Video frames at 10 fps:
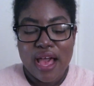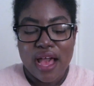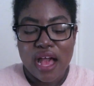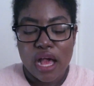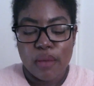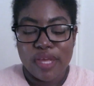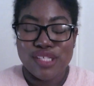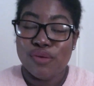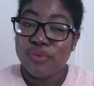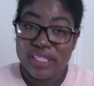I
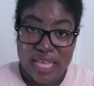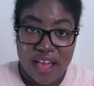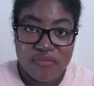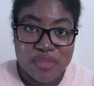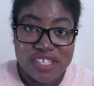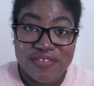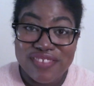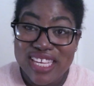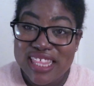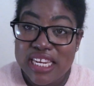don't really have much
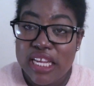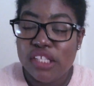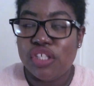faith in it,